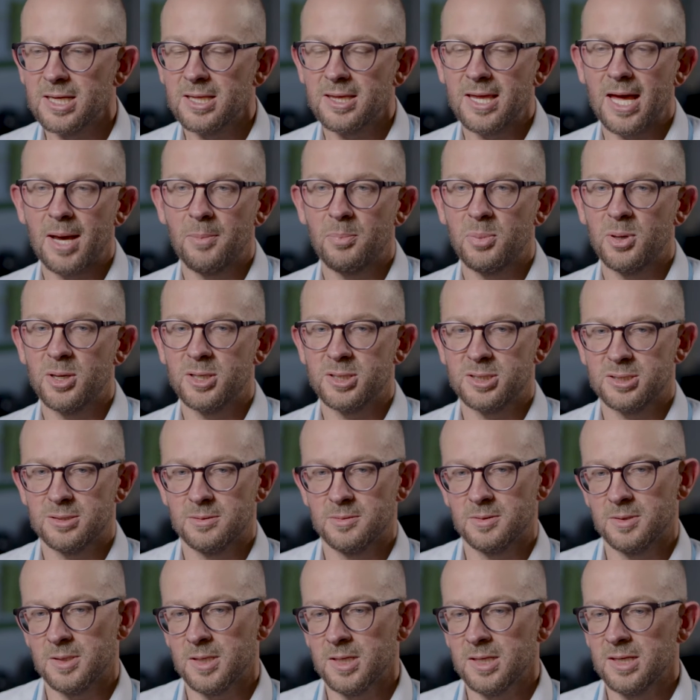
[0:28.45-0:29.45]
That
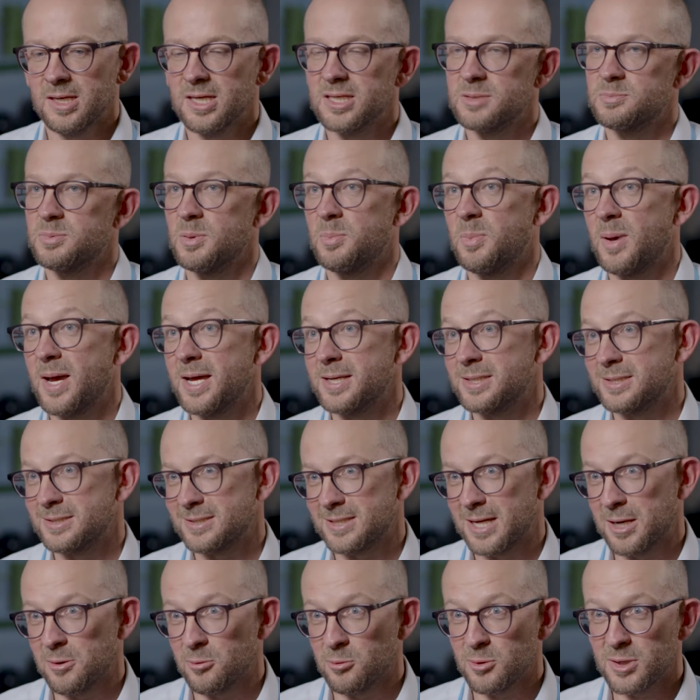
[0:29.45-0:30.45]
person is prepared to
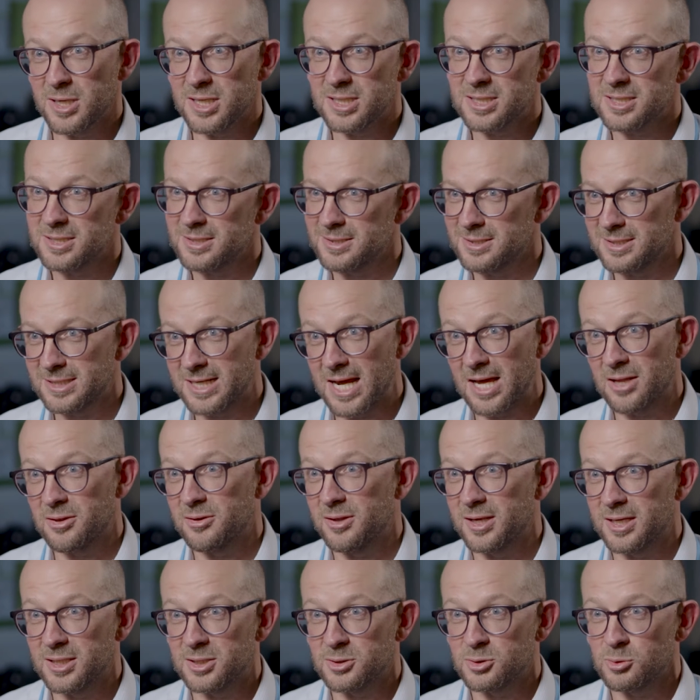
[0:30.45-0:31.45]
take risks, get
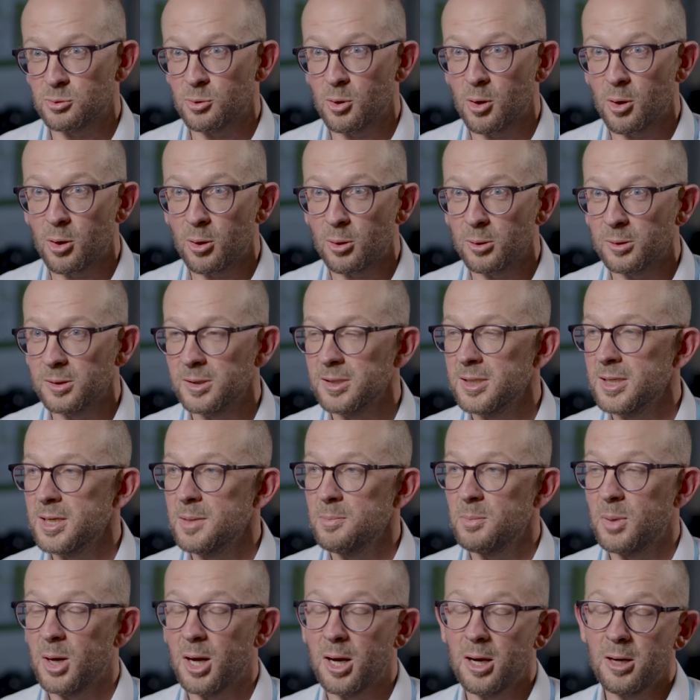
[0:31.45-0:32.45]
things wrong,
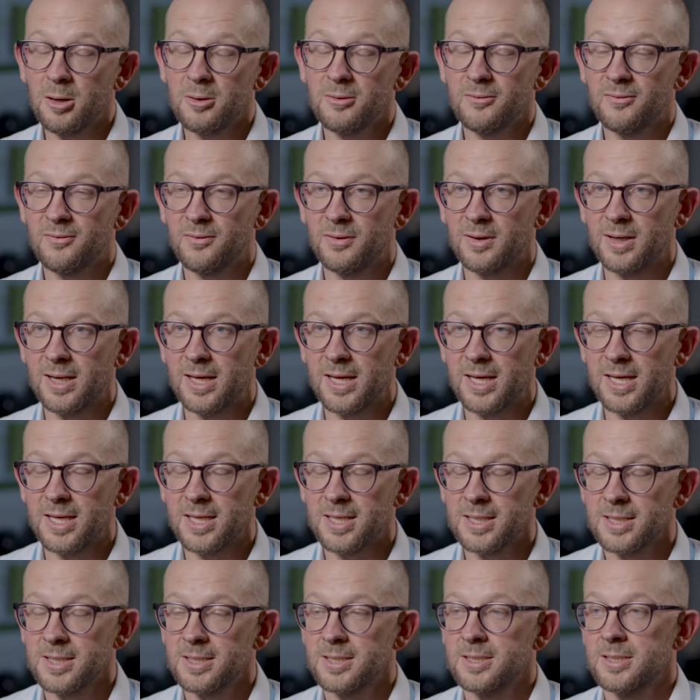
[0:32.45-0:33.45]
but
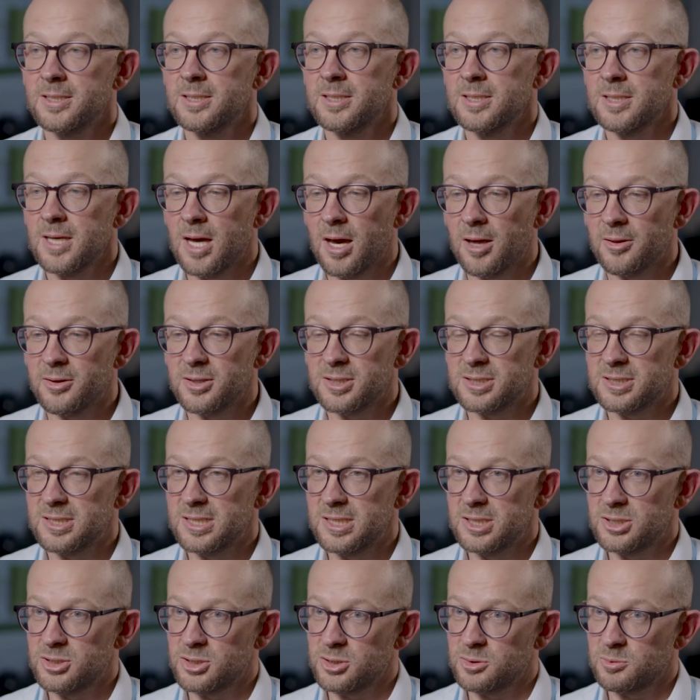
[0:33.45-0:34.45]
hopefully other
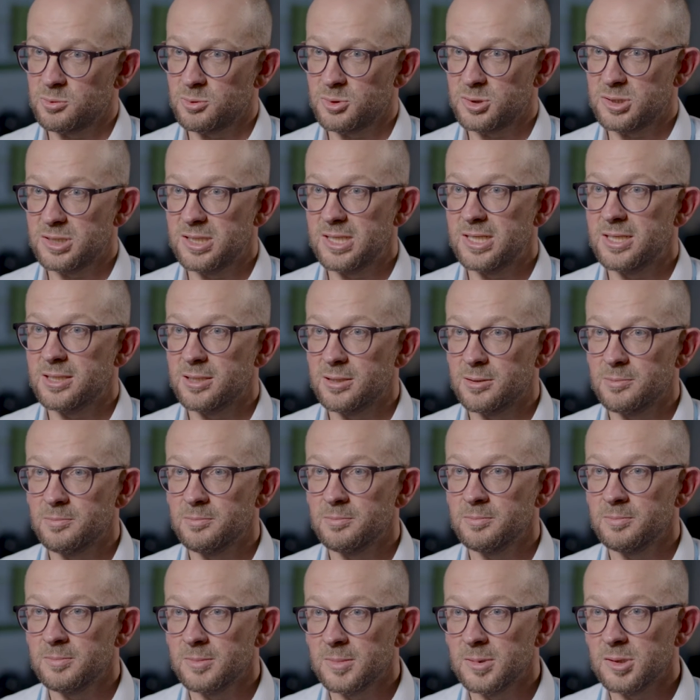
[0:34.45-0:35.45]
teachers will see
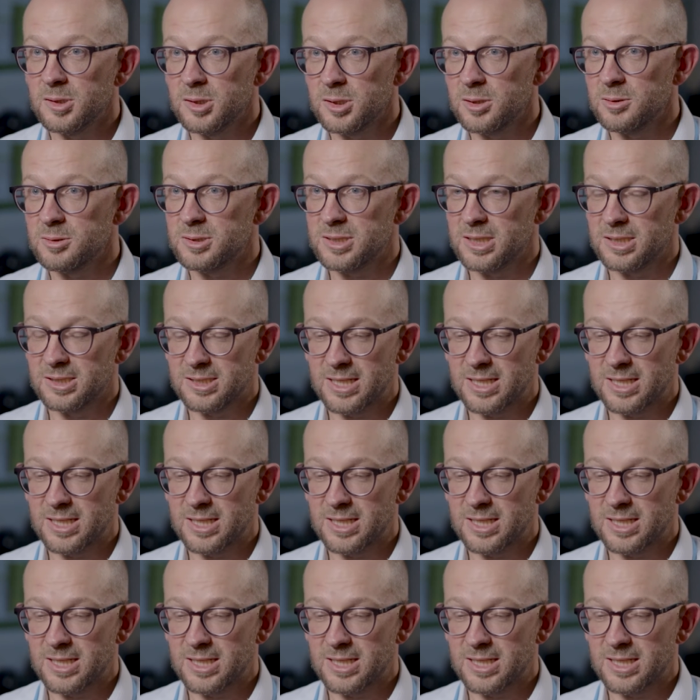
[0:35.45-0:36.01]
them using